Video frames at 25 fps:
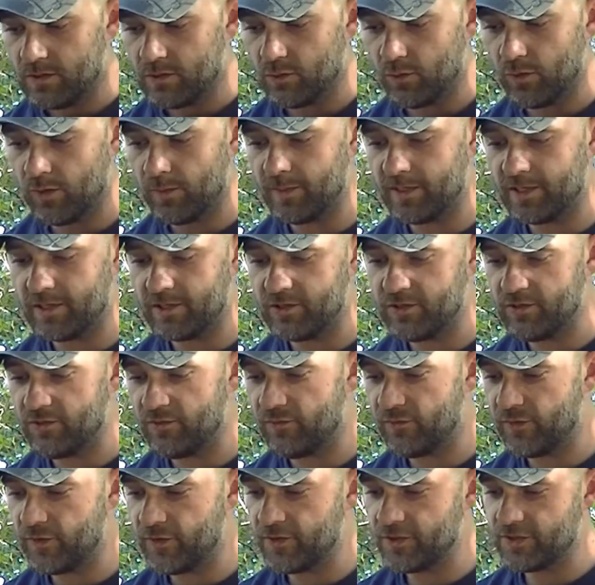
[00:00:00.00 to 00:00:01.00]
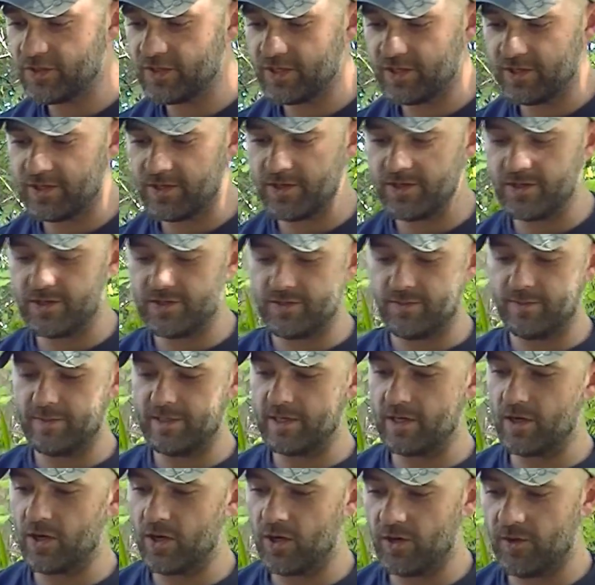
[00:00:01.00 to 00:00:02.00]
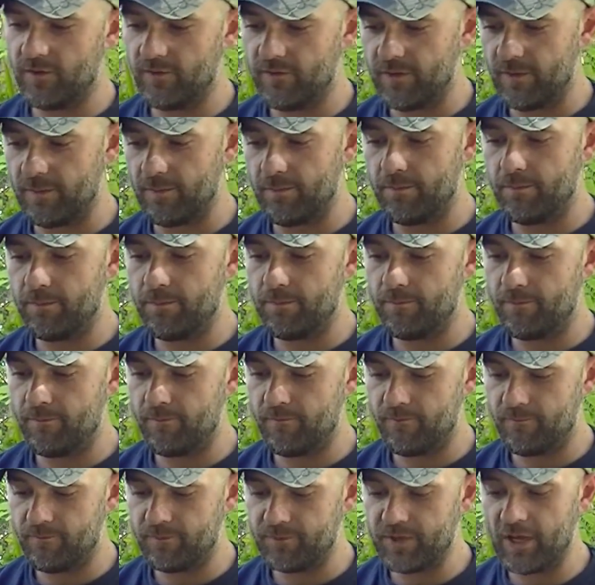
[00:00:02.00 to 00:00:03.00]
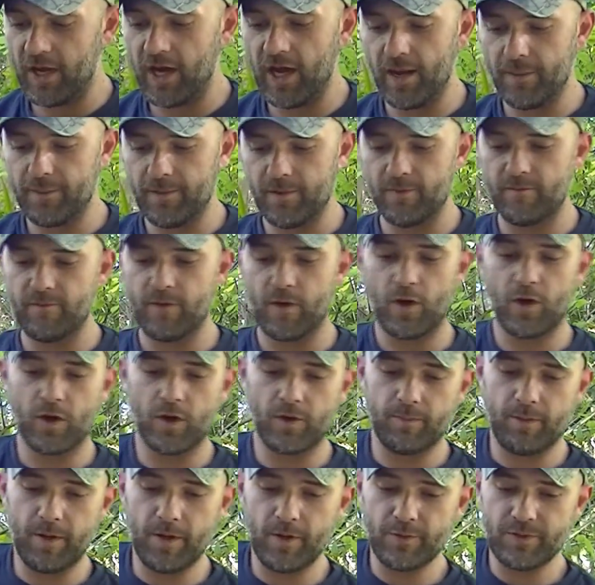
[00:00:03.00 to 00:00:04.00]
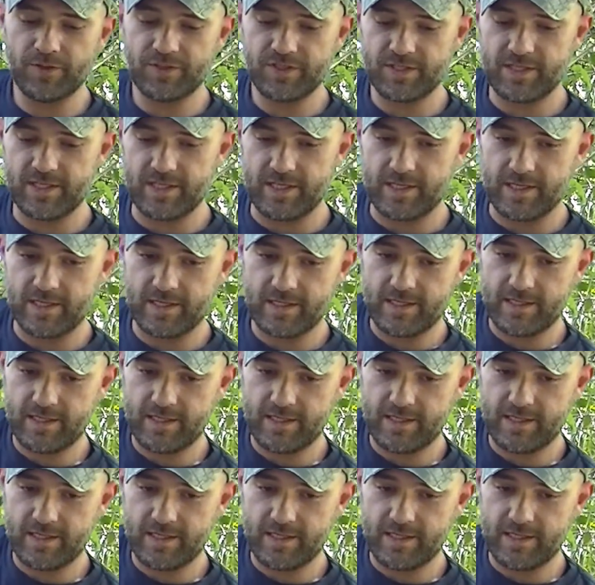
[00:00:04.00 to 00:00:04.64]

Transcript: What I'm going to do first here is I'm going to carve the top of our post stick.